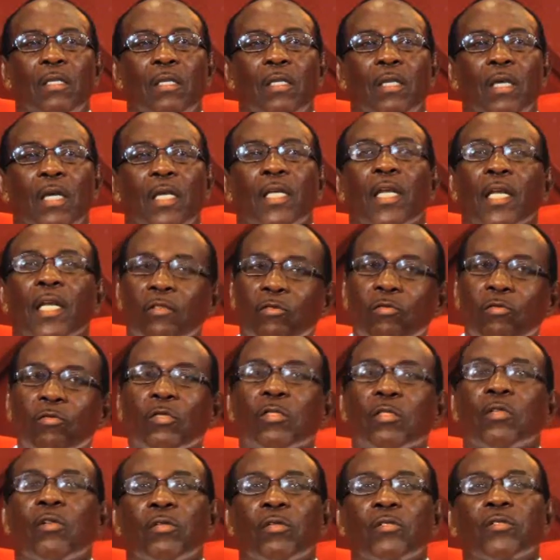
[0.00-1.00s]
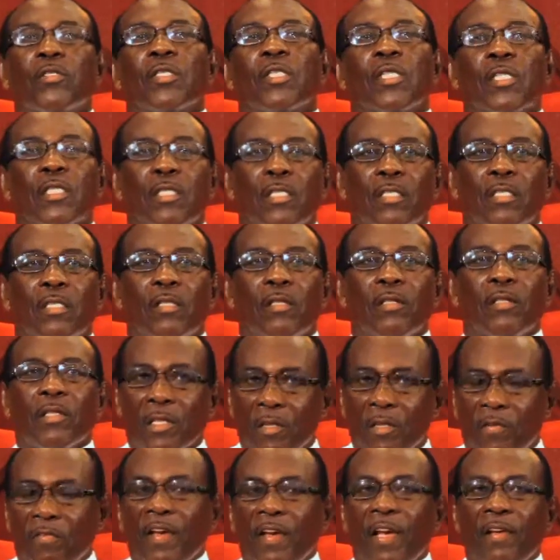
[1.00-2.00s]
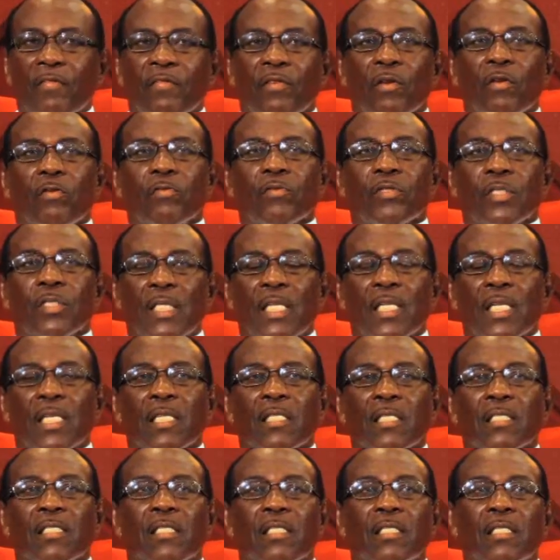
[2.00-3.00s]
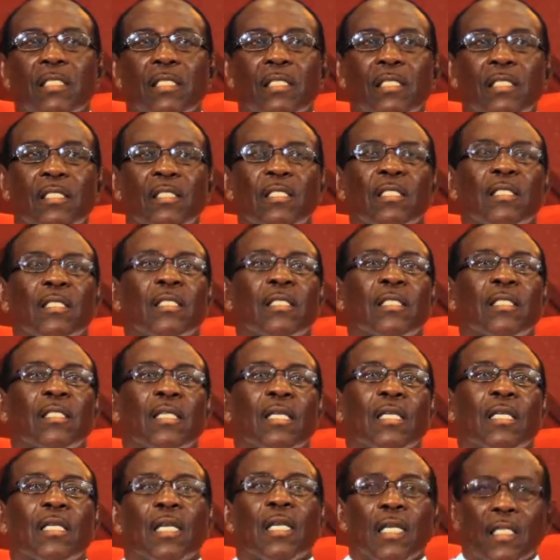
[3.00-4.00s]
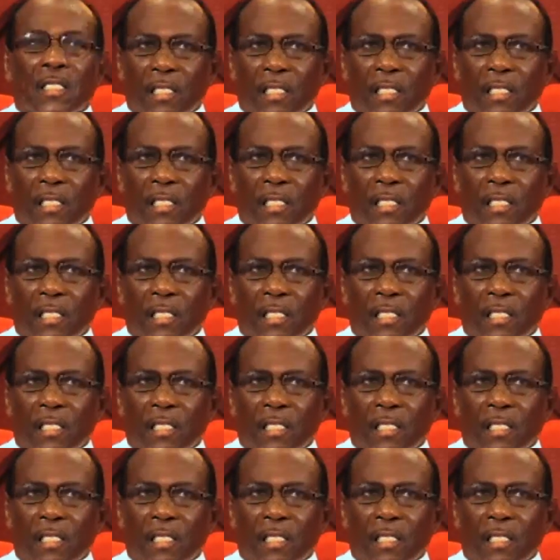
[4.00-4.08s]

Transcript: and I took the $135,000. And as